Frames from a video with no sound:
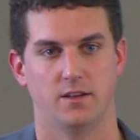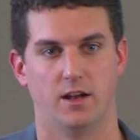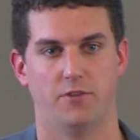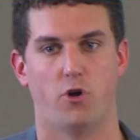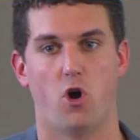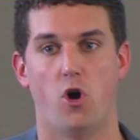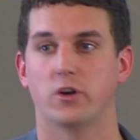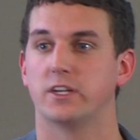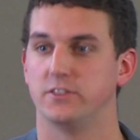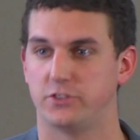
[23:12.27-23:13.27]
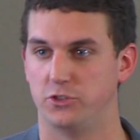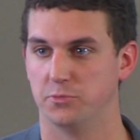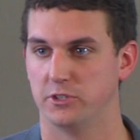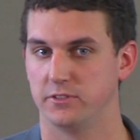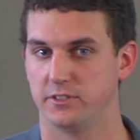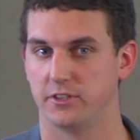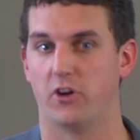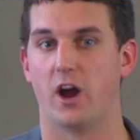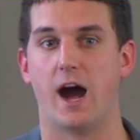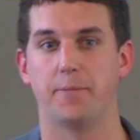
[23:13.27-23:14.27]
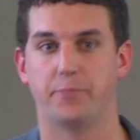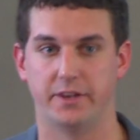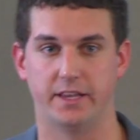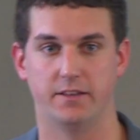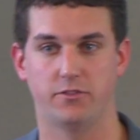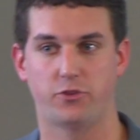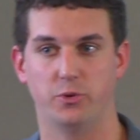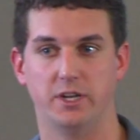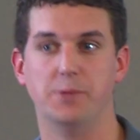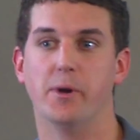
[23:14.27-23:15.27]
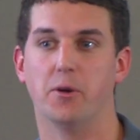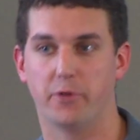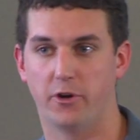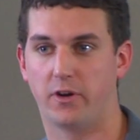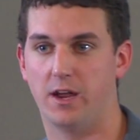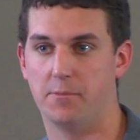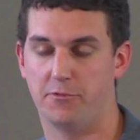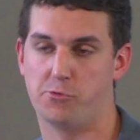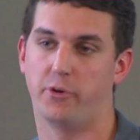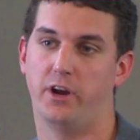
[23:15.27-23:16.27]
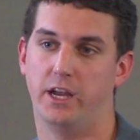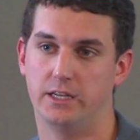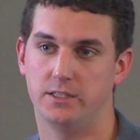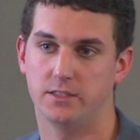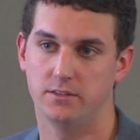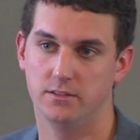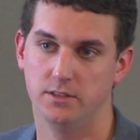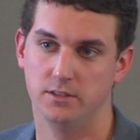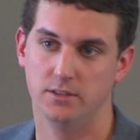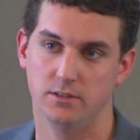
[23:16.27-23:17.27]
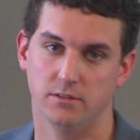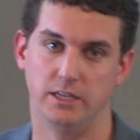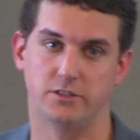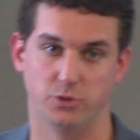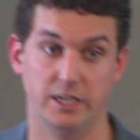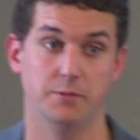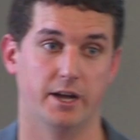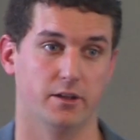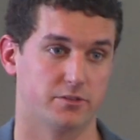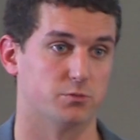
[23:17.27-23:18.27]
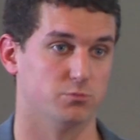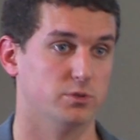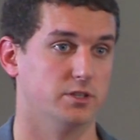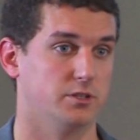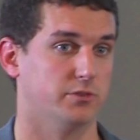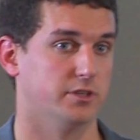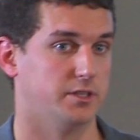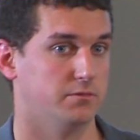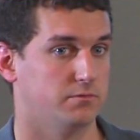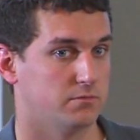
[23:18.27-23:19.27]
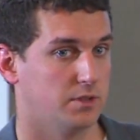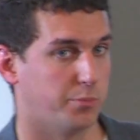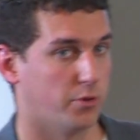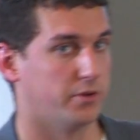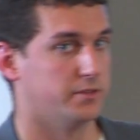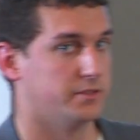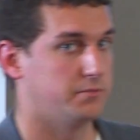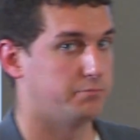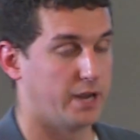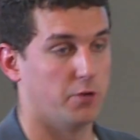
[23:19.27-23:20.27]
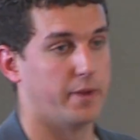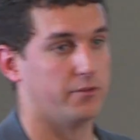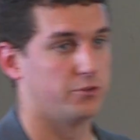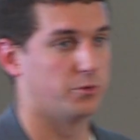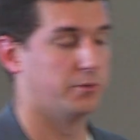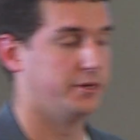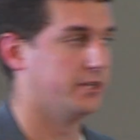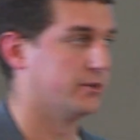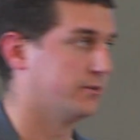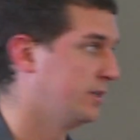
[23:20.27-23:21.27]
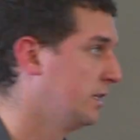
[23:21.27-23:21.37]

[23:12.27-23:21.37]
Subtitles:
of all consumers are opted into an email program of a brand. Right? So email's really, really important, paramount to what we do.